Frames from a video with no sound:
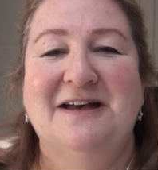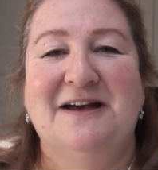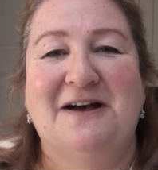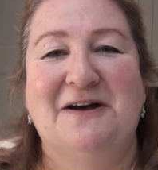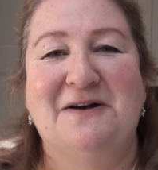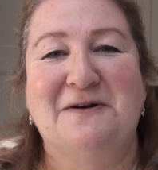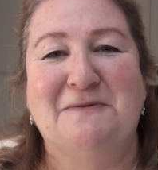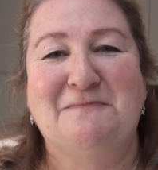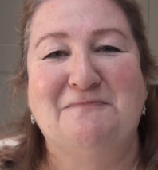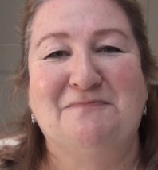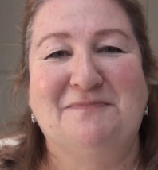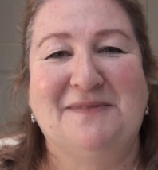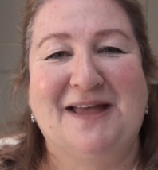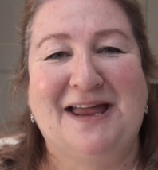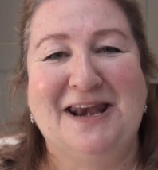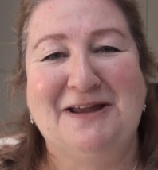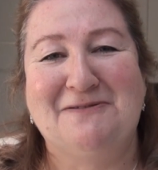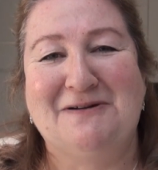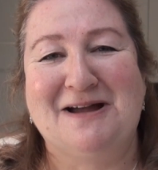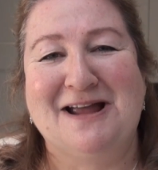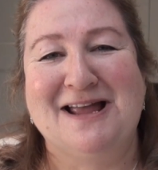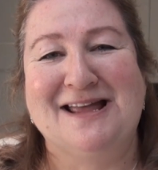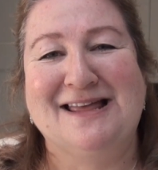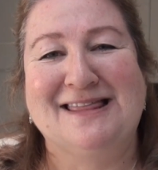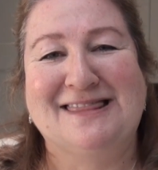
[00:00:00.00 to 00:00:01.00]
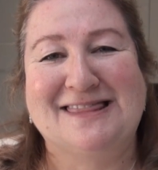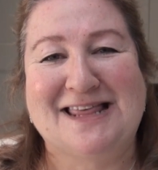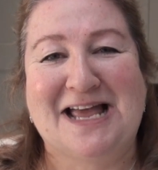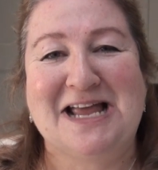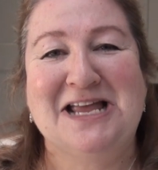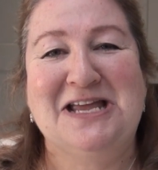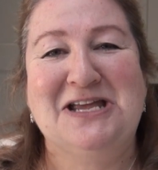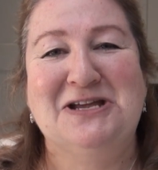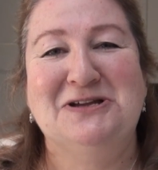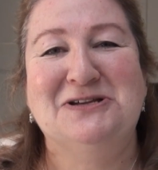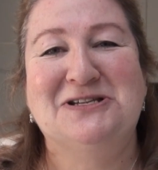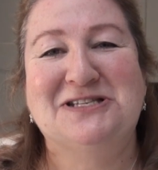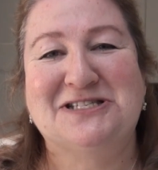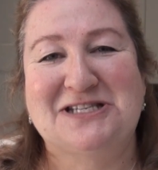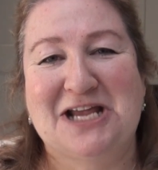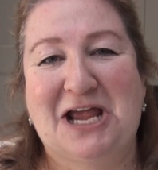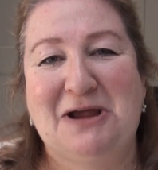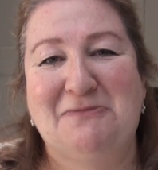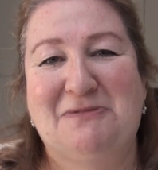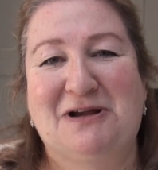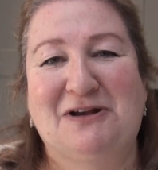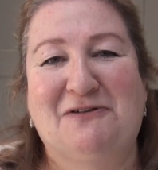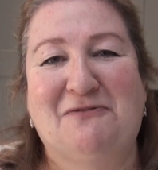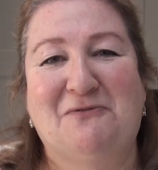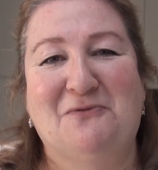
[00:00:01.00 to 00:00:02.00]
Anyway, thank you so
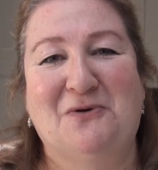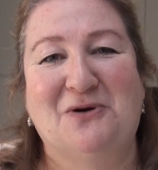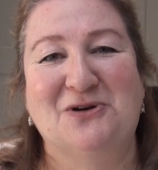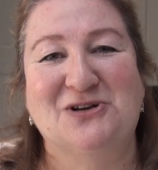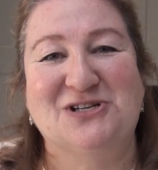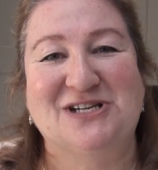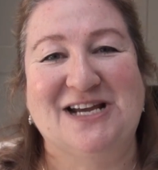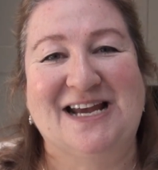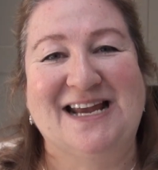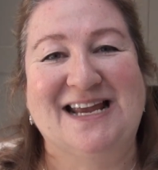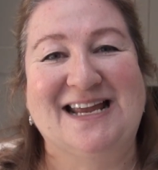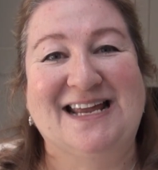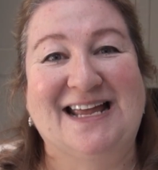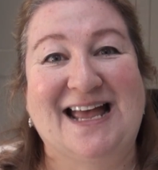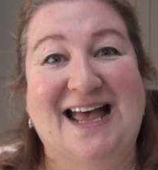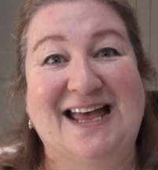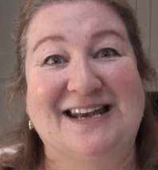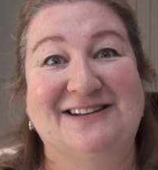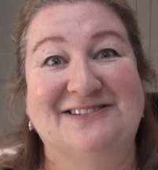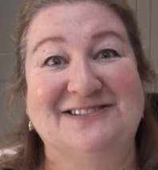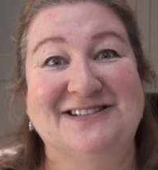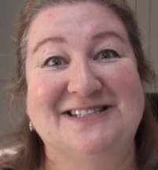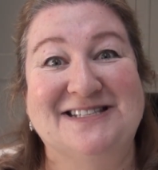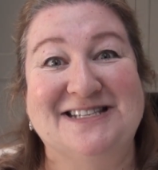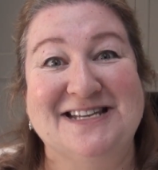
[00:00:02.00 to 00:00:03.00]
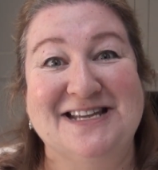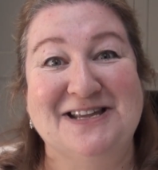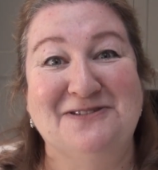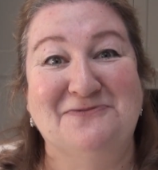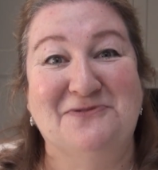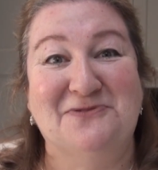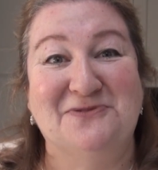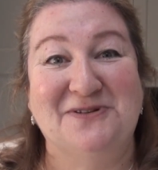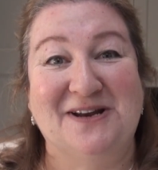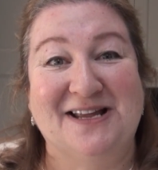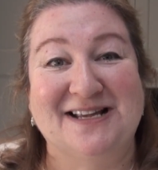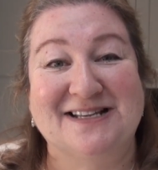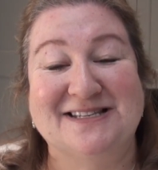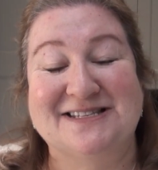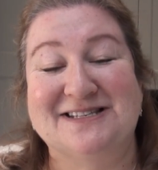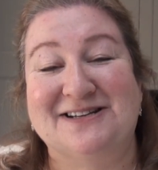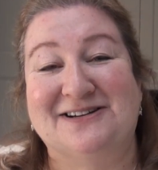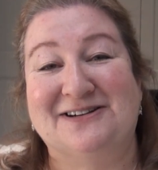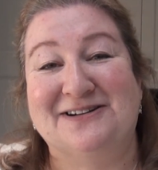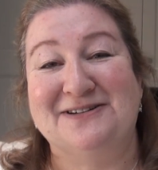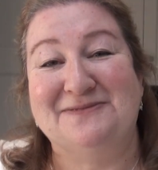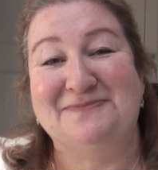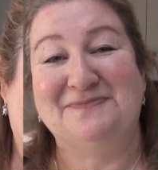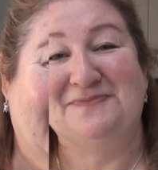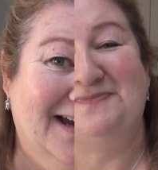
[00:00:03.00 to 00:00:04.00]
much for watching, and I'll see you all next
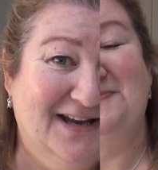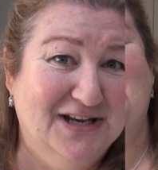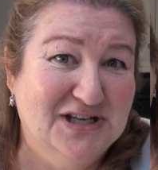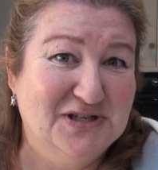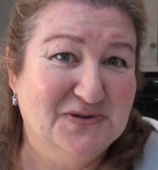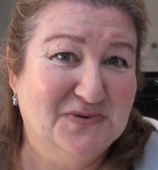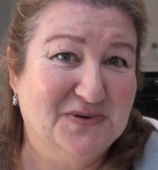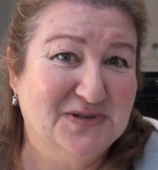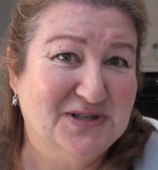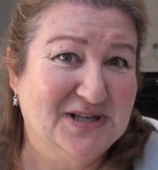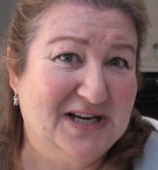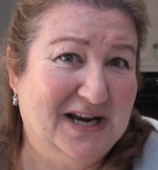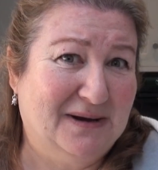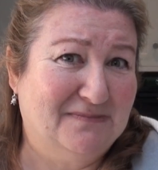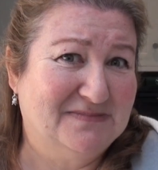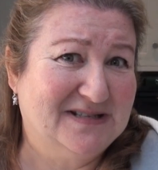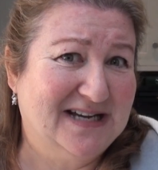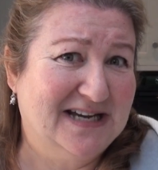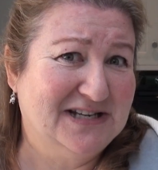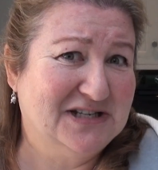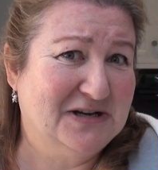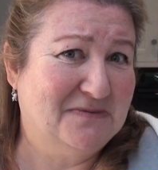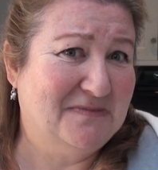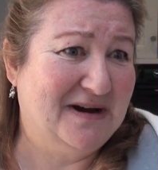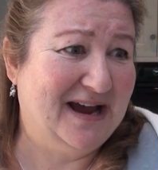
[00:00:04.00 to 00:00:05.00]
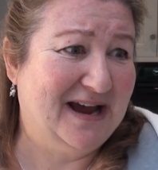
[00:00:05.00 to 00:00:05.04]
time. Do you want an update on